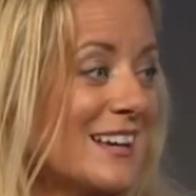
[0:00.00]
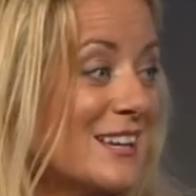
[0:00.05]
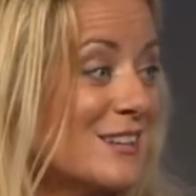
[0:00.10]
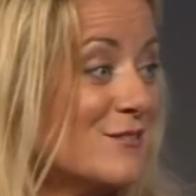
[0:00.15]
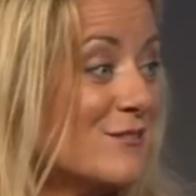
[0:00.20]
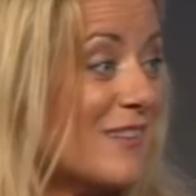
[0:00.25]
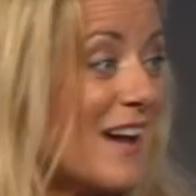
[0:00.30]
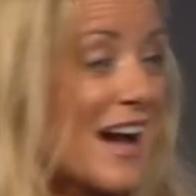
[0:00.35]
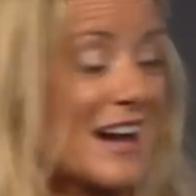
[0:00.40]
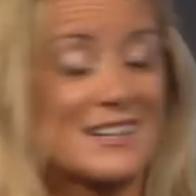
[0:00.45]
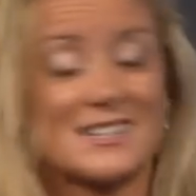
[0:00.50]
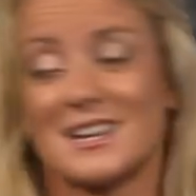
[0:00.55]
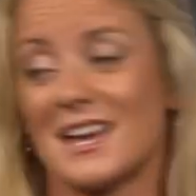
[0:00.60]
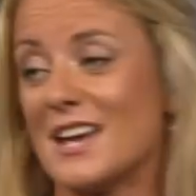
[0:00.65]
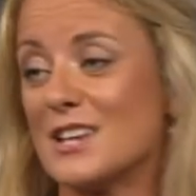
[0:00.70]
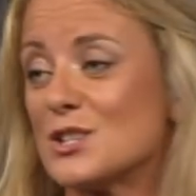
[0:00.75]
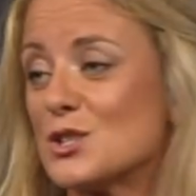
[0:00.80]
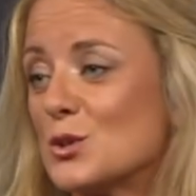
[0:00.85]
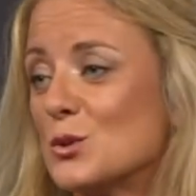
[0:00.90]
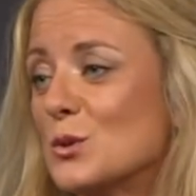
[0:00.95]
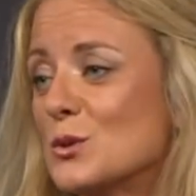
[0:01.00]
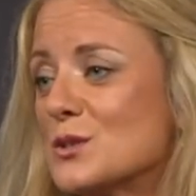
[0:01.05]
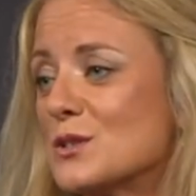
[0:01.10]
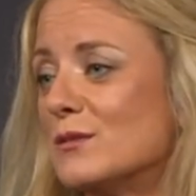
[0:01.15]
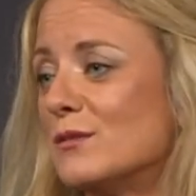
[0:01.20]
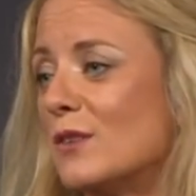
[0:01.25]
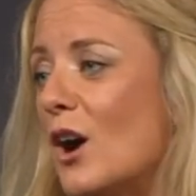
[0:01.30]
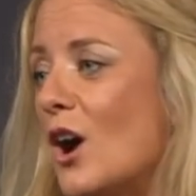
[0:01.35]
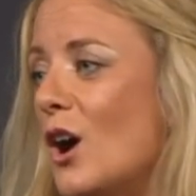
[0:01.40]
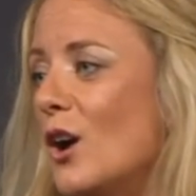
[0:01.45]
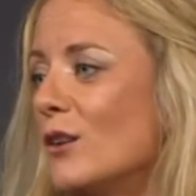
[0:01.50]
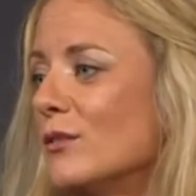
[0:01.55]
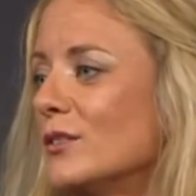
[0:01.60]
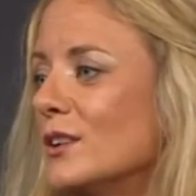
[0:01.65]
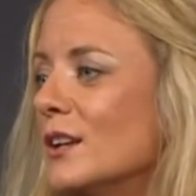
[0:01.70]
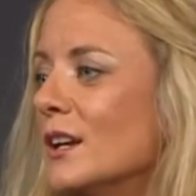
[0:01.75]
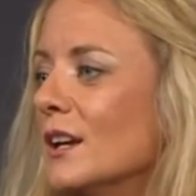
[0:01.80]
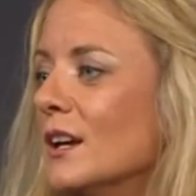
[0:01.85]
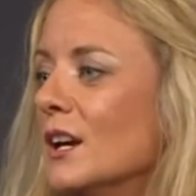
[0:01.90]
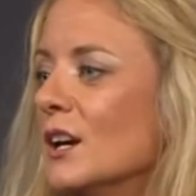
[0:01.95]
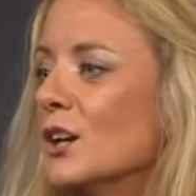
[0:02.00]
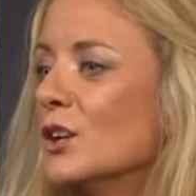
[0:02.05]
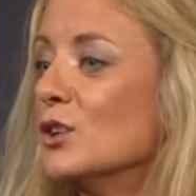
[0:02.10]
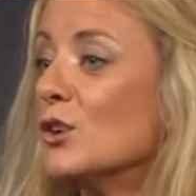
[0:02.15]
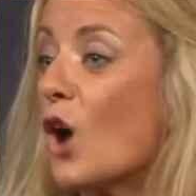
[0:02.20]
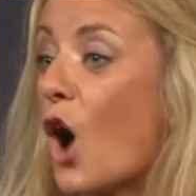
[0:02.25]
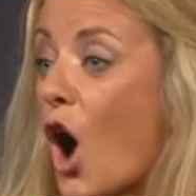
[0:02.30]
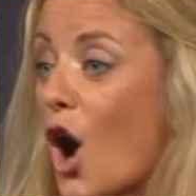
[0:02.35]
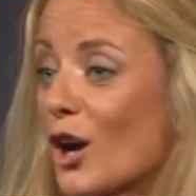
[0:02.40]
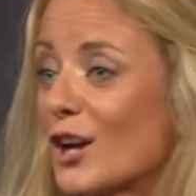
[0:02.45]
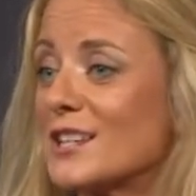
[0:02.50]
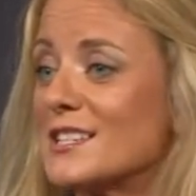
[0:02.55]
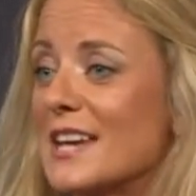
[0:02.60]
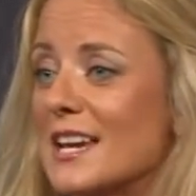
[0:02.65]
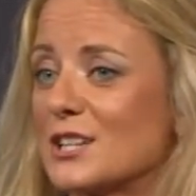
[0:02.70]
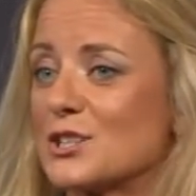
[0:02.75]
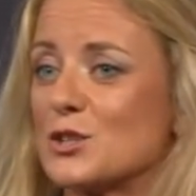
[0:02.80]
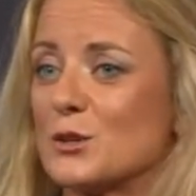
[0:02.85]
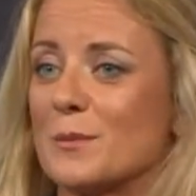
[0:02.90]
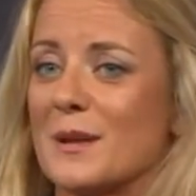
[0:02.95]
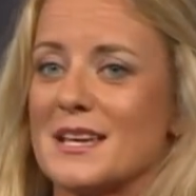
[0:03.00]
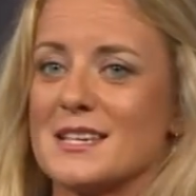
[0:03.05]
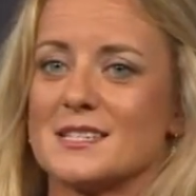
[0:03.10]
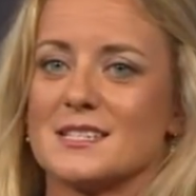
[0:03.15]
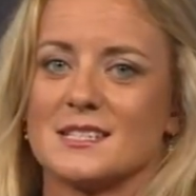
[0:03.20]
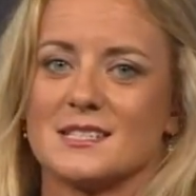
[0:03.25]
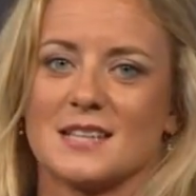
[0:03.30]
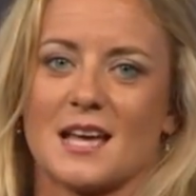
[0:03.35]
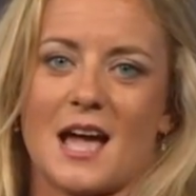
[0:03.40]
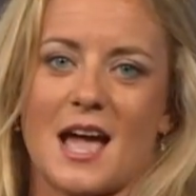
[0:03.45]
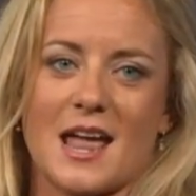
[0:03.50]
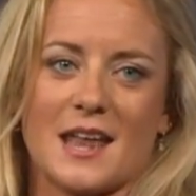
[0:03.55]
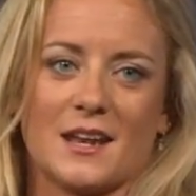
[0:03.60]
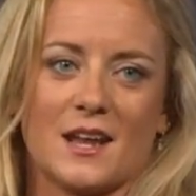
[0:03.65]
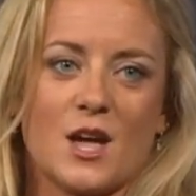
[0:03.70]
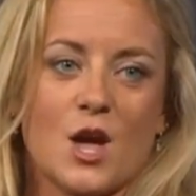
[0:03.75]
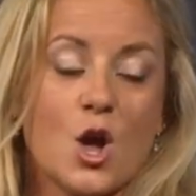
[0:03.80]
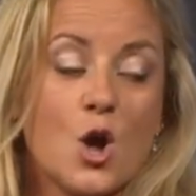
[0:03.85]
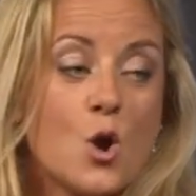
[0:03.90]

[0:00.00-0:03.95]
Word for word: In fact, as tools evolve, your architecture-based design